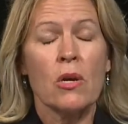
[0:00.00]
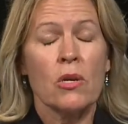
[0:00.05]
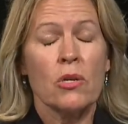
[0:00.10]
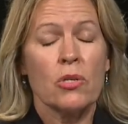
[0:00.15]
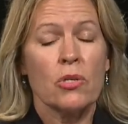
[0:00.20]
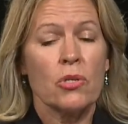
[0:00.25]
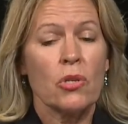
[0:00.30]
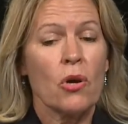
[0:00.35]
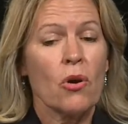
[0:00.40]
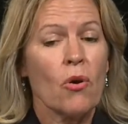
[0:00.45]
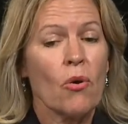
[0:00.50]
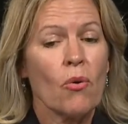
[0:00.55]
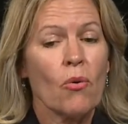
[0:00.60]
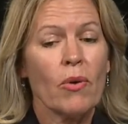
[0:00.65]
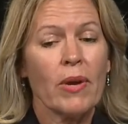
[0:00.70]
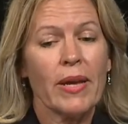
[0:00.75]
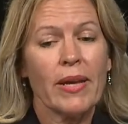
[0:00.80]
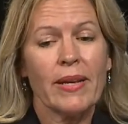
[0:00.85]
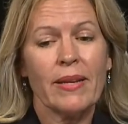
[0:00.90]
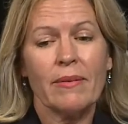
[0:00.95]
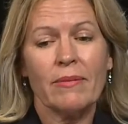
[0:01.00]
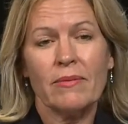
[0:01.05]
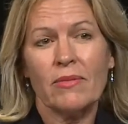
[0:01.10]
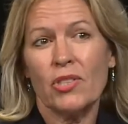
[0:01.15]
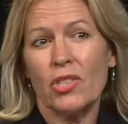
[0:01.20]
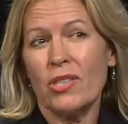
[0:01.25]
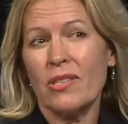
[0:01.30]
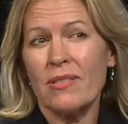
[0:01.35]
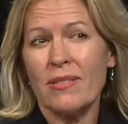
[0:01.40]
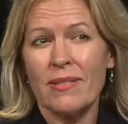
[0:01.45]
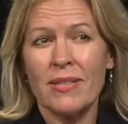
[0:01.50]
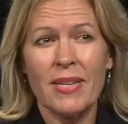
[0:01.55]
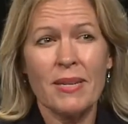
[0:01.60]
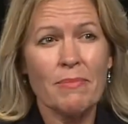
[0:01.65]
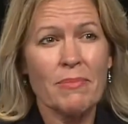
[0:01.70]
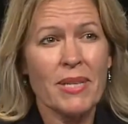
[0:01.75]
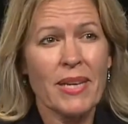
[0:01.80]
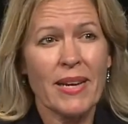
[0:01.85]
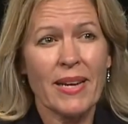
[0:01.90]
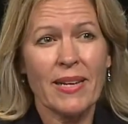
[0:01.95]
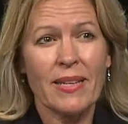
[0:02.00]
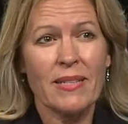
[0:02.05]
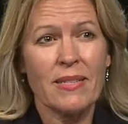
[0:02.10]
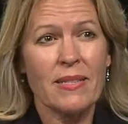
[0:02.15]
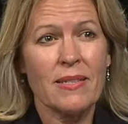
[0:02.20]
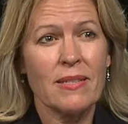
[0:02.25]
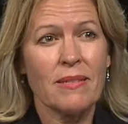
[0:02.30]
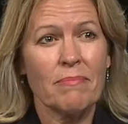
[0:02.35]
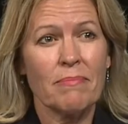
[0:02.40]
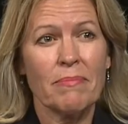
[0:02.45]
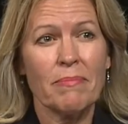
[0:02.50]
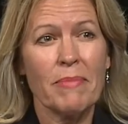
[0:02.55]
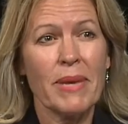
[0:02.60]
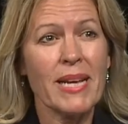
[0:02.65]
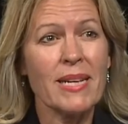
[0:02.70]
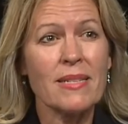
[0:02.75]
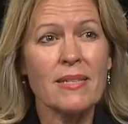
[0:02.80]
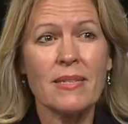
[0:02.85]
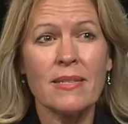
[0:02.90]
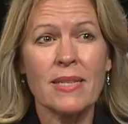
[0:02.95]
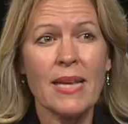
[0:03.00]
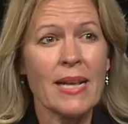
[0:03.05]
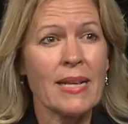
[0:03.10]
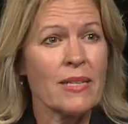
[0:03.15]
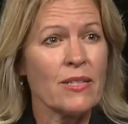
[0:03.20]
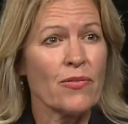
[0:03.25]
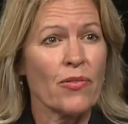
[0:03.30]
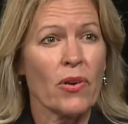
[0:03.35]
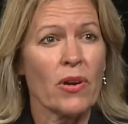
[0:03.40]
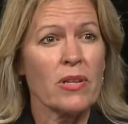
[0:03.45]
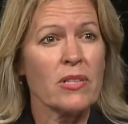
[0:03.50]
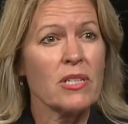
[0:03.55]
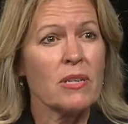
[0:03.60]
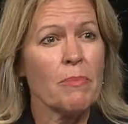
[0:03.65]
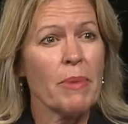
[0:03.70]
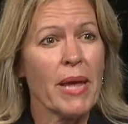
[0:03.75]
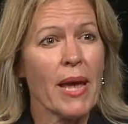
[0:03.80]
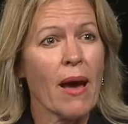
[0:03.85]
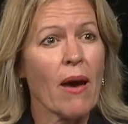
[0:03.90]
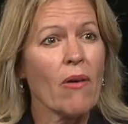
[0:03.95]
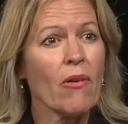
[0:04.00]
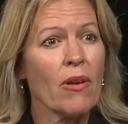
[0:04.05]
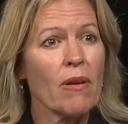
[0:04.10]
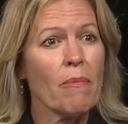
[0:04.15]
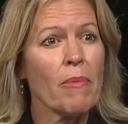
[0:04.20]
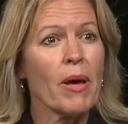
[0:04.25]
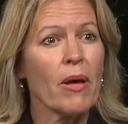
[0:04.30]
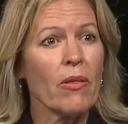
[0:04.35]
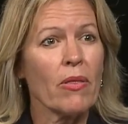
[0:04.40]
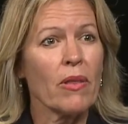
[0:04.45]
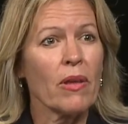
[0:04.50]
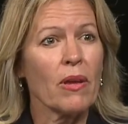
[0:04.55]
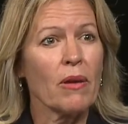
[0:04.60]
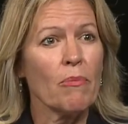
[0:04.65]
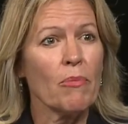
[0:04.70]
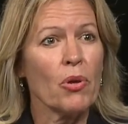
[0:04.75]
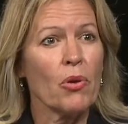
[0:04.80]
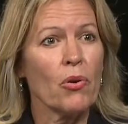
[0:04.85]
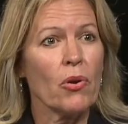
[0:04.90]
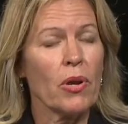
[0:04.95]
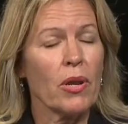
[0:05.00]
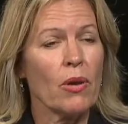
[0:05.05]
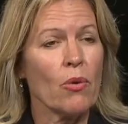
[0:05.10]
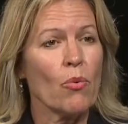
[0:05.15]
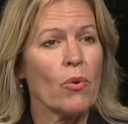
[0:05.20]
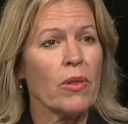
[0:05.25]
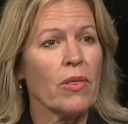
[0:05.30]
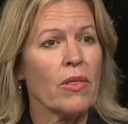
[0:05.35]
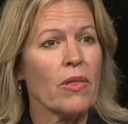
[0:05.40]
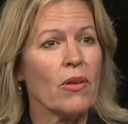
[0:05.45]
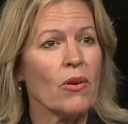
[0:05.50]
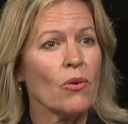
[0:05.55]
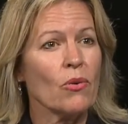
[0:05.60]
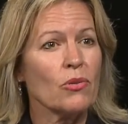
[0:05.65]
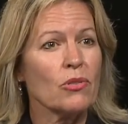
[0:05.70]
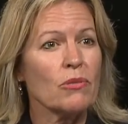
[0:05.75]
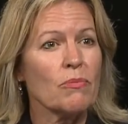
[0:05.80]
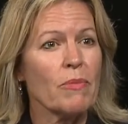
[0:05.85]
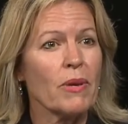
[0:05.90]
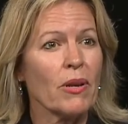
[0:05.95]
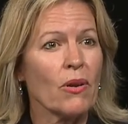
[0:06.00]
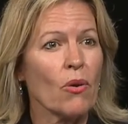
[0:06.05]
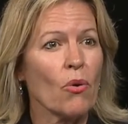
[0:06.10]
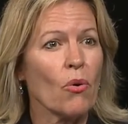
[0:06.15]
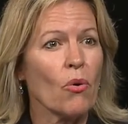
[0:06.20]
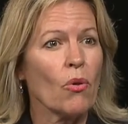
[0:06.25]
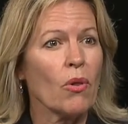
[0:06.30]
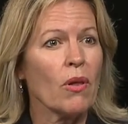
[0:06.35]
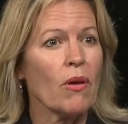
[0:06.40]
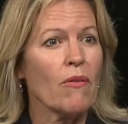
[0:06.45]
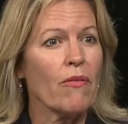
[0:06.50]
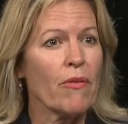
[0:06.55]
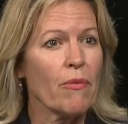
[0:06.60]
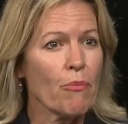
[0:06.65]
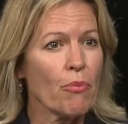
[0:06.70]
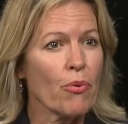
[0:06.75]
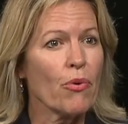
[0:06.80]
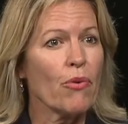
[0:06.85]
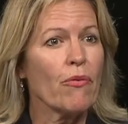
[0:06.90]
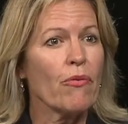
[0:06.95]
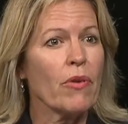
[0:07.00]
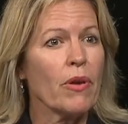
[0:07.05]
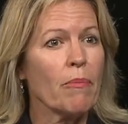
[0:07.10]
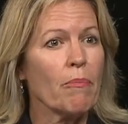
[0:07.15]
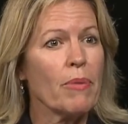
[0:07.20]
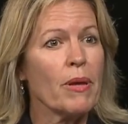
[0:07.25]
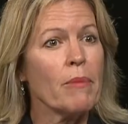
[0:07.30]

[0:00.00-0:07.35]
So it just seems like it makes sense for us to be out and about in the community with the ultimate goal of improving